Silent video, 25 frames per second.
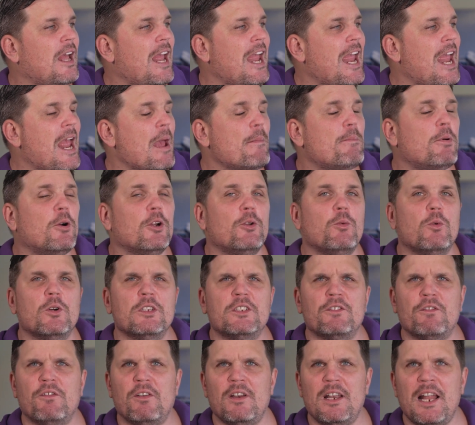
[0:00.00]
airport
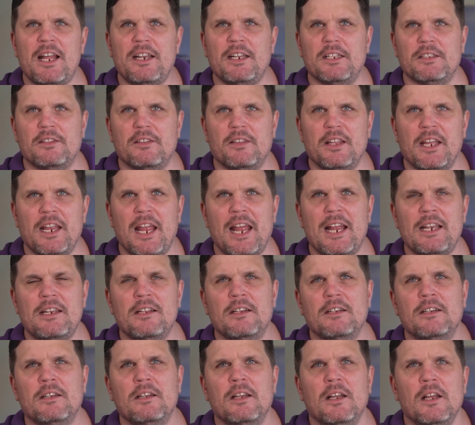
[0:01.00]
was flooded. They had
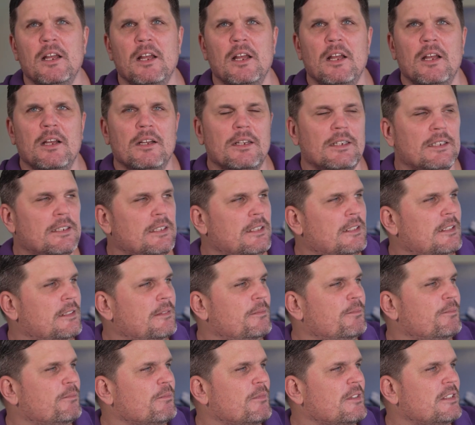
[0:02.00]
a
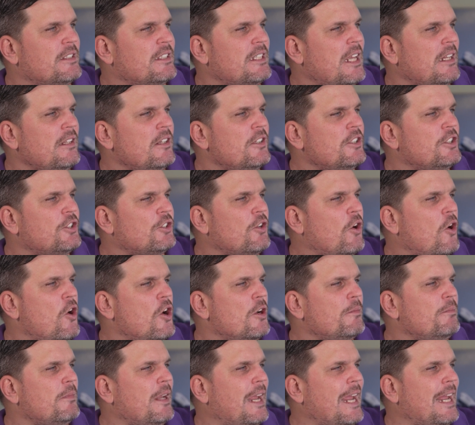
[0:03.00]

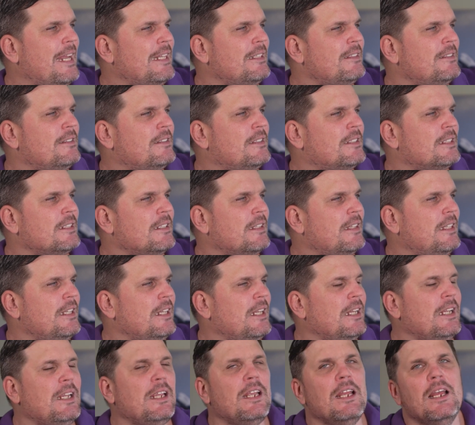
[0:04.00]
thunderstorm and
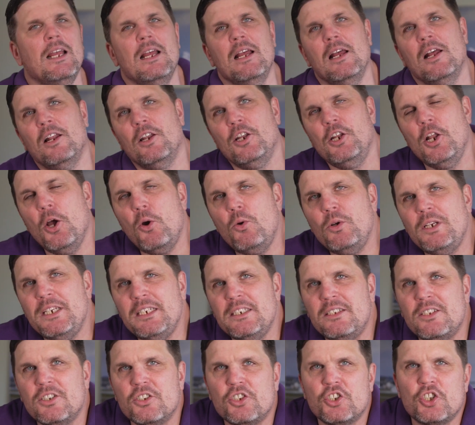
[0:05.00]
the
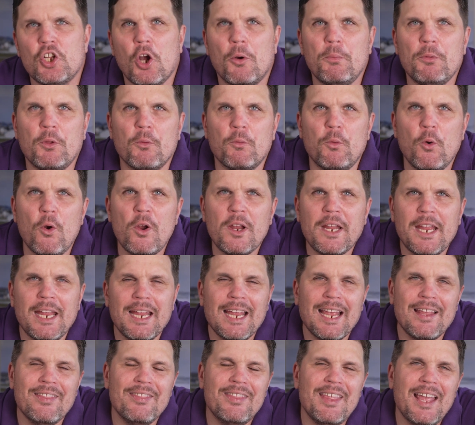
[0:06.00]
loadies stopped
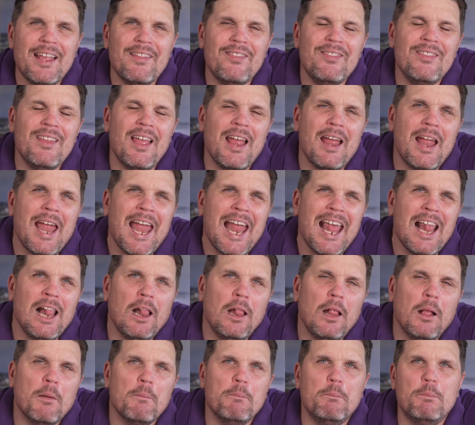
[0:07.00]
working and then
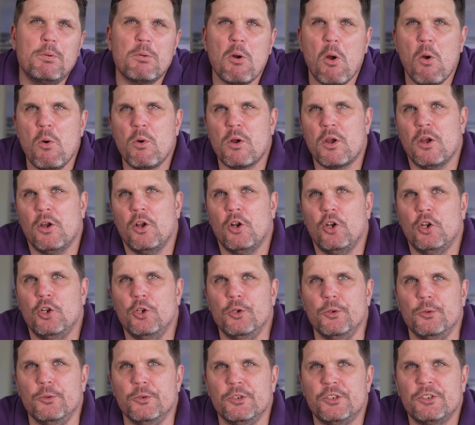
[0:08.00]
hell broke
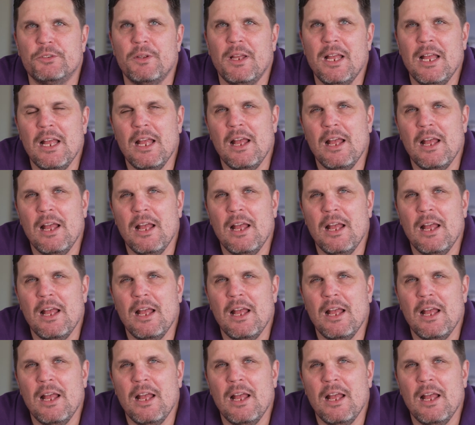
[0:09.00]
loose.